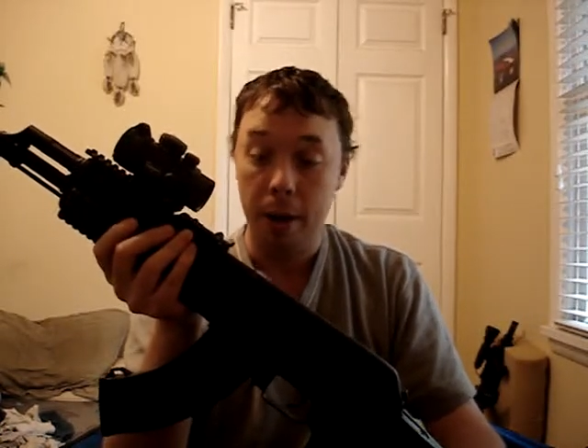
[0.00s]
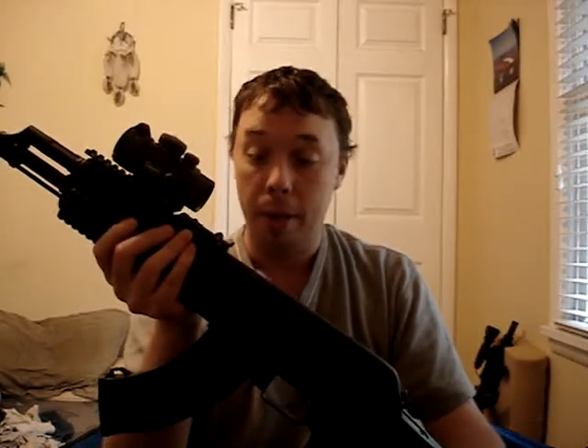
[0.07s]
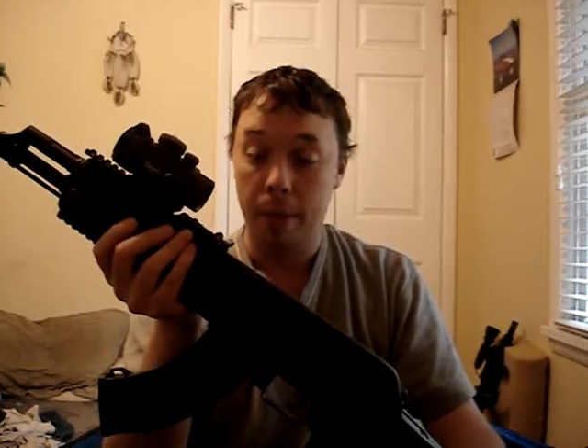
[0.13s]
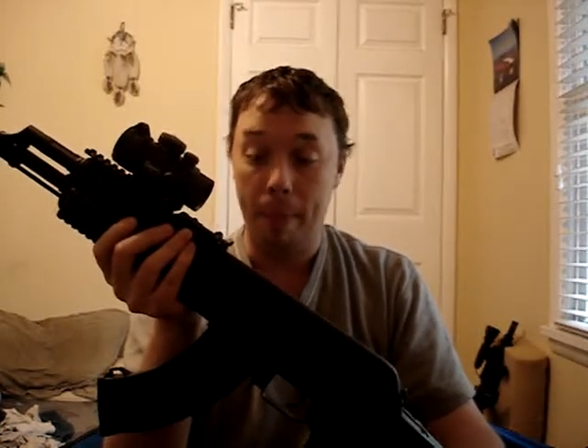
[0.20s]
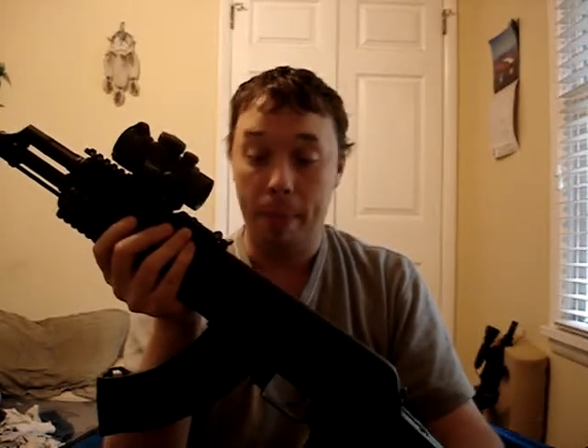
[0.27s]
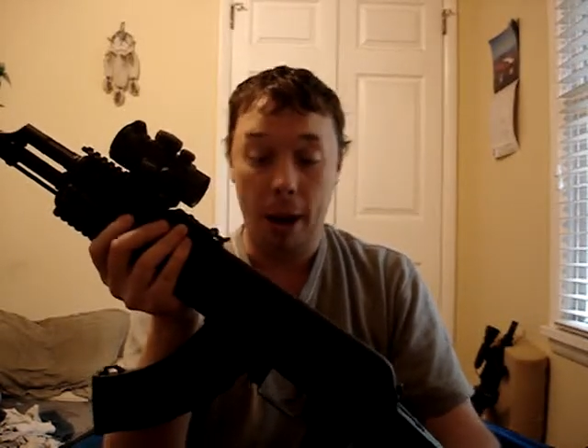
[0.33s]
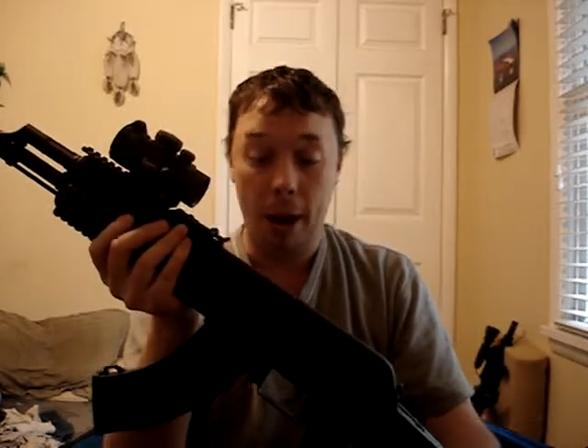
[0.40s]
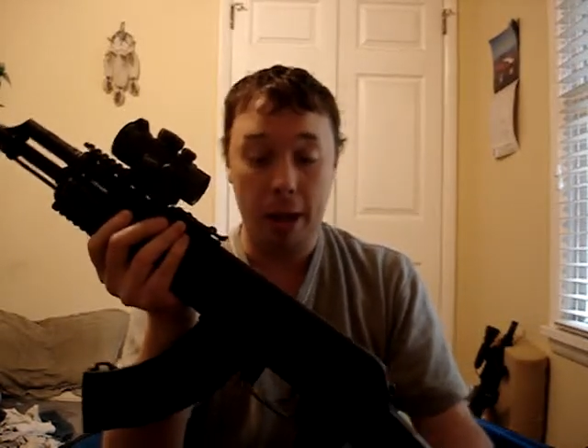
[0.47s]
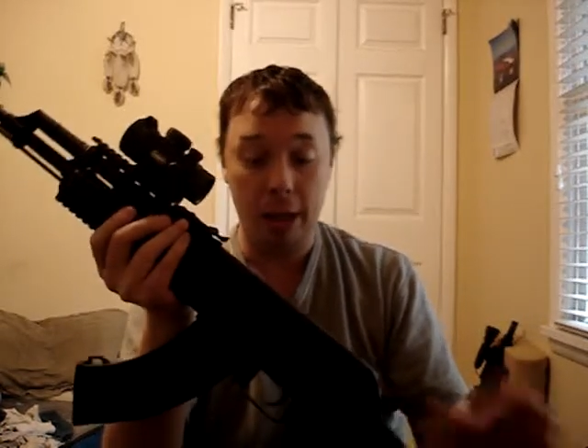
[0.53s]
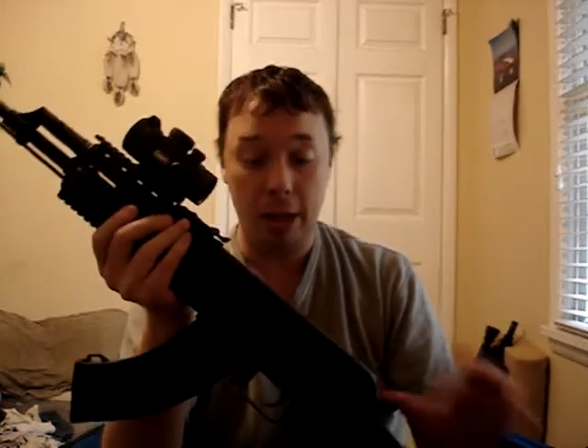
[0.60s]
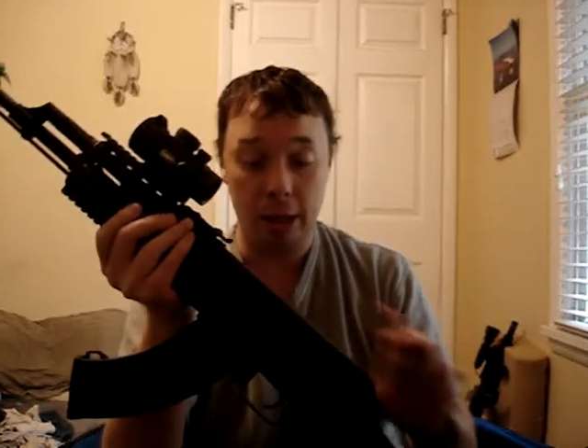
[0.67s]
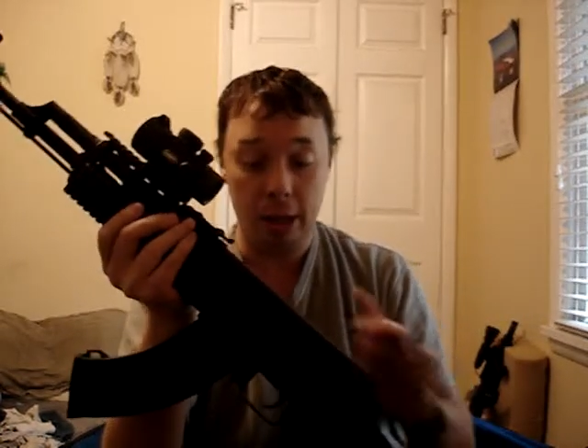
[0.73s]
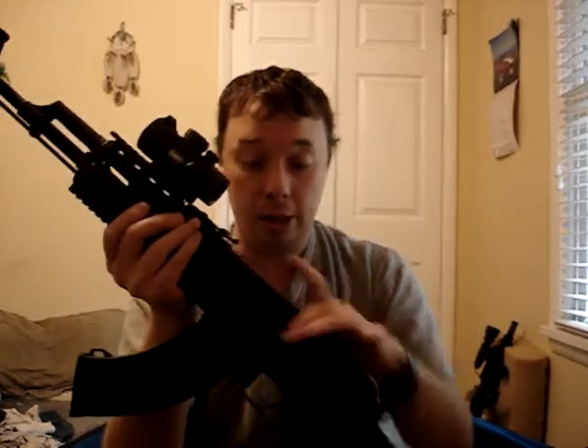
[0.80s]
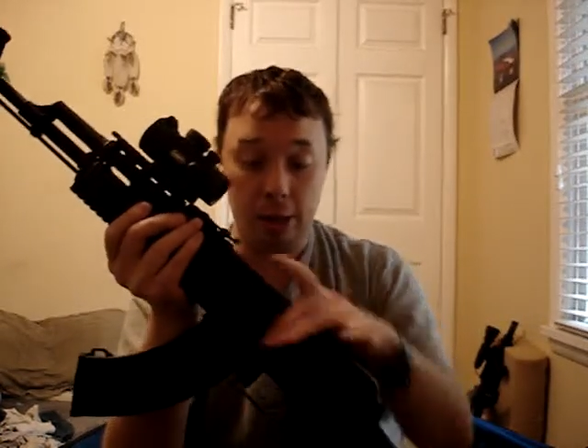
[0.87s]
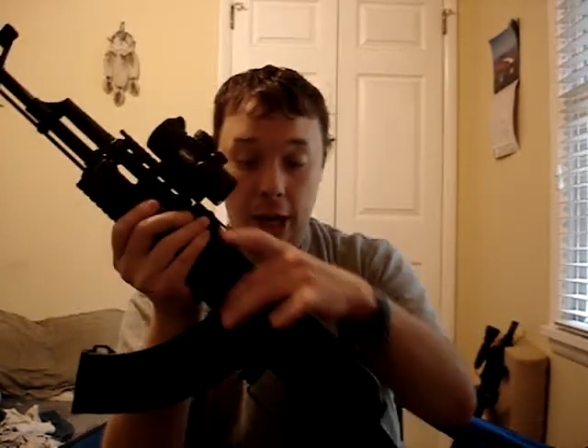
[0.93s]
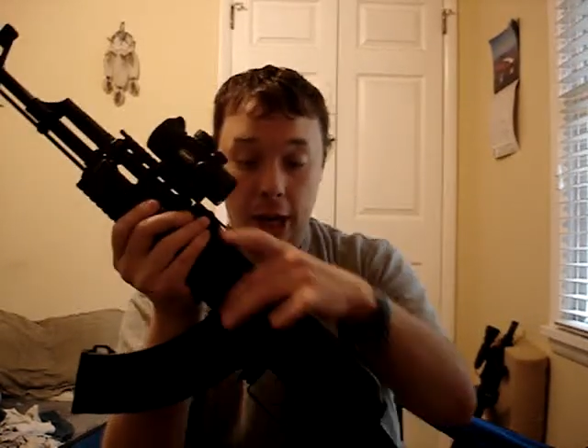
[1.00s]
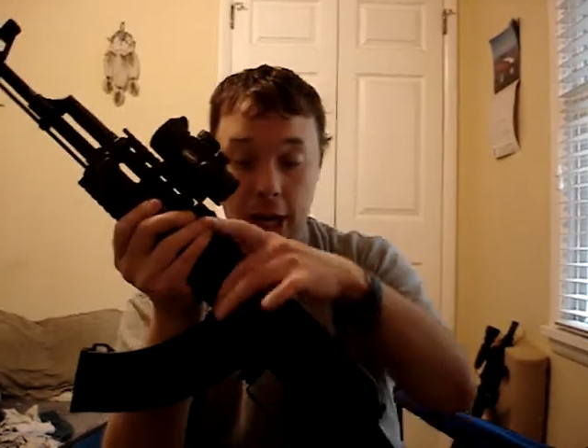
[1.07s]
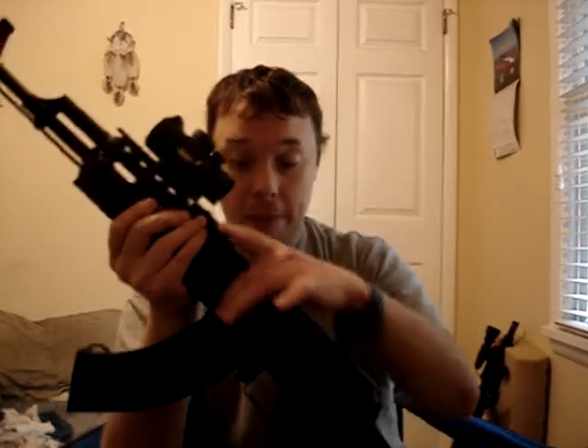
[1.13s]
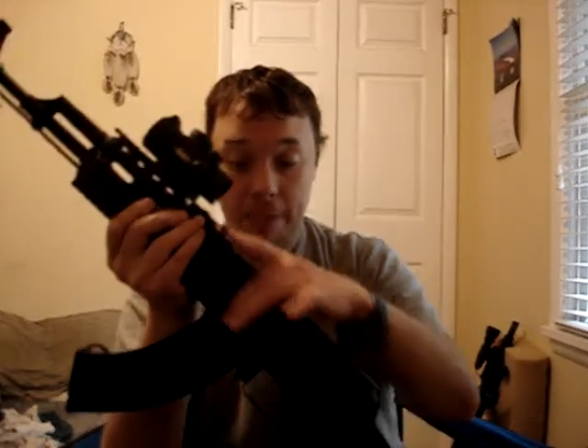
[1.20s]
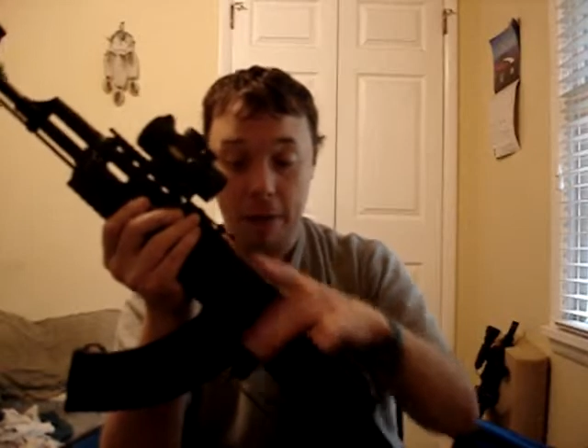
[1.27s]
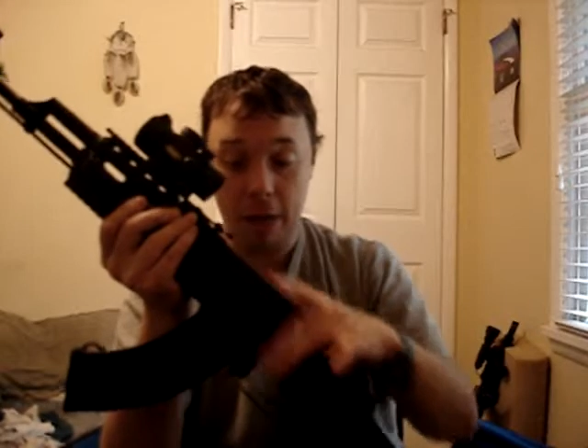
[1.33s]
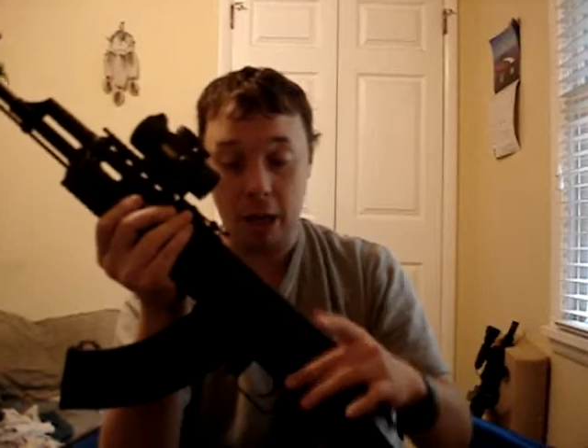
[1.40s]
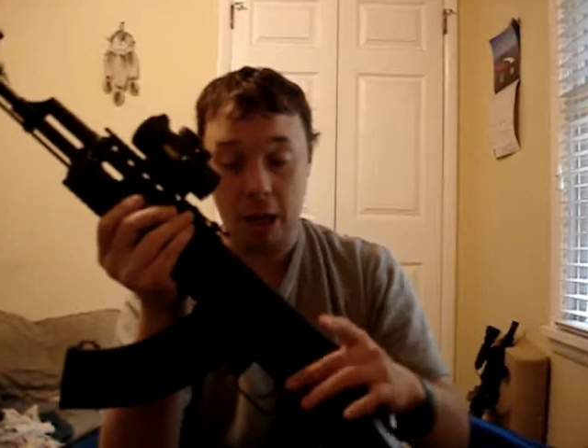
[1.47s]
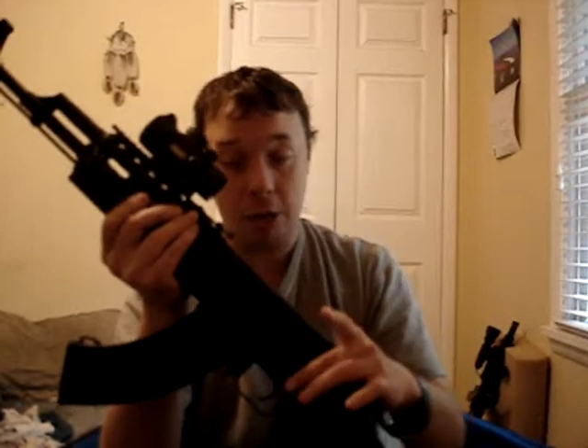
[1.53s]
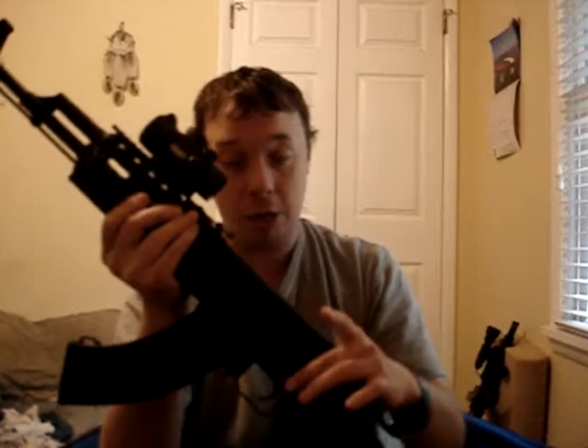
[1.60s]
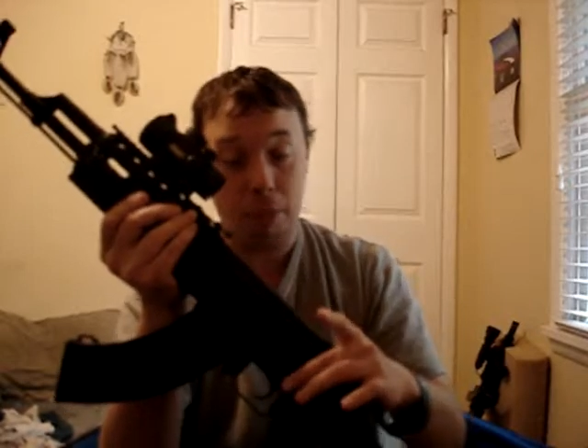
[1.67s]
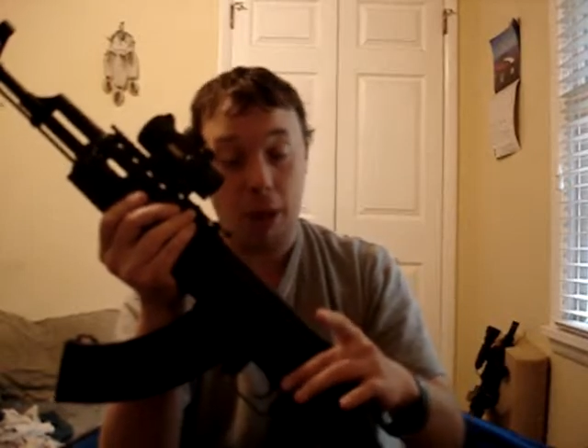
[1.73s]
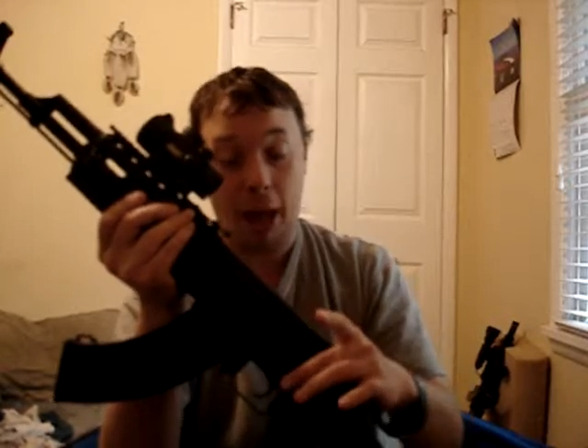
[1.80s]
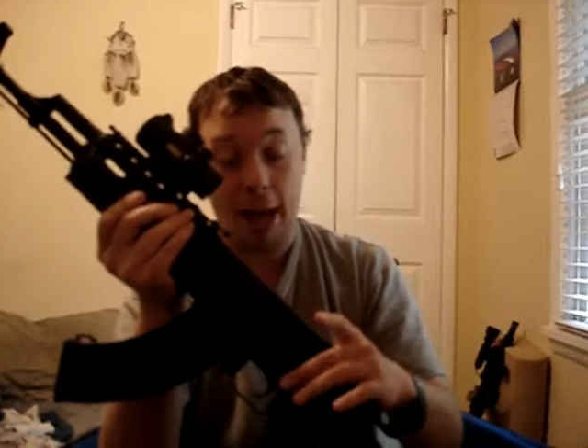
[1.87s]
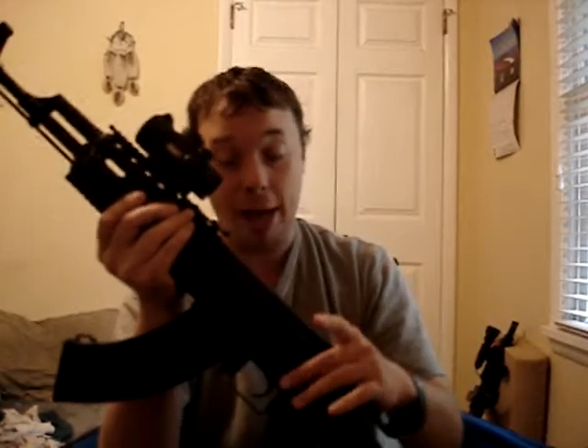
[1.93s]
The body is ABS
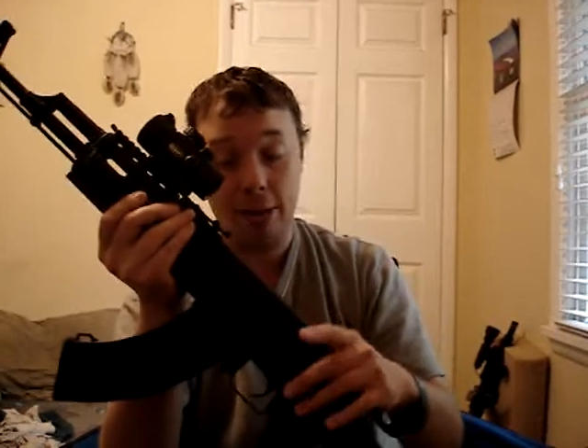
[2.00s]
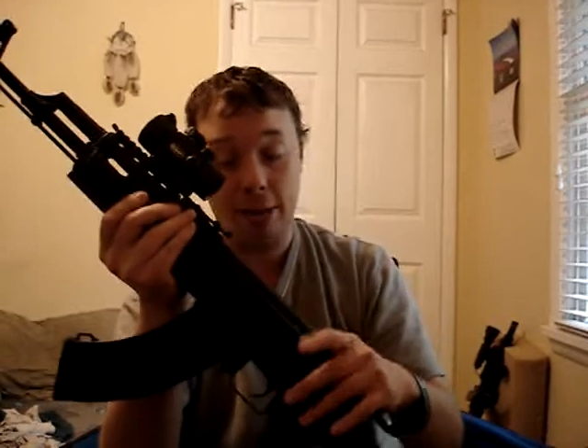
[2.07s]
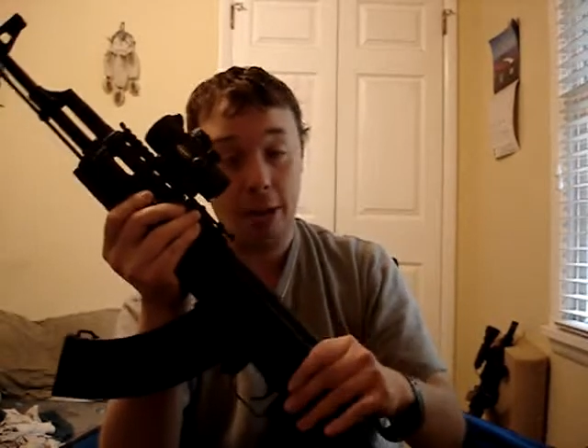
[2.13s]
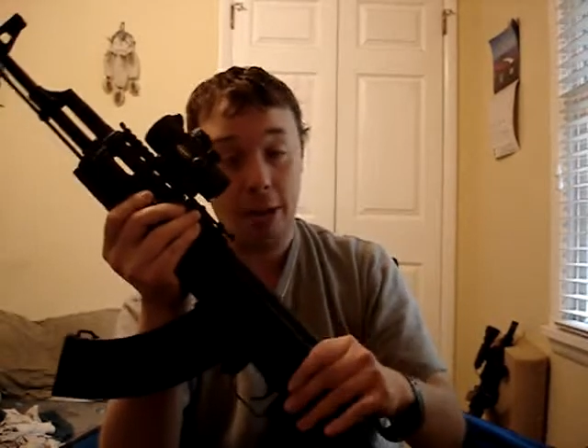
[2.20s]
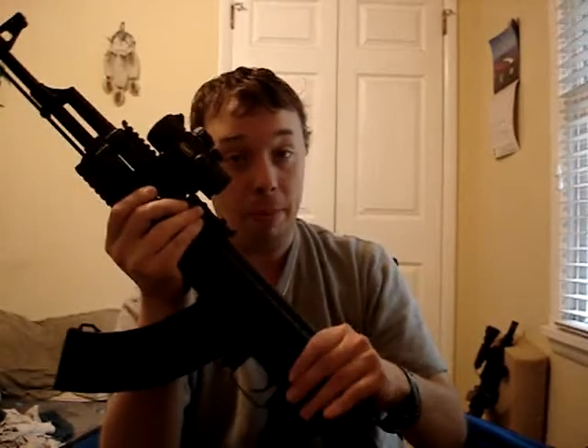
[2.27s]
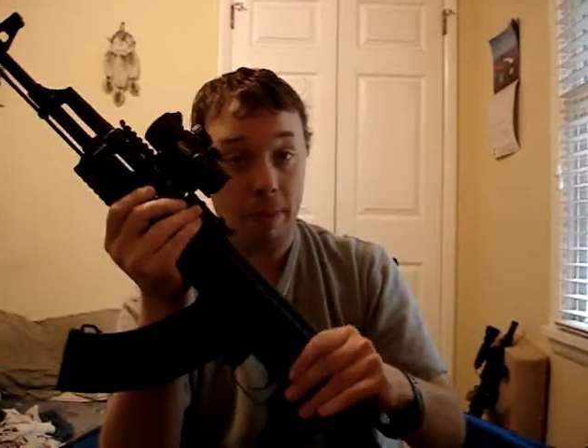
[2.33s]
plastic,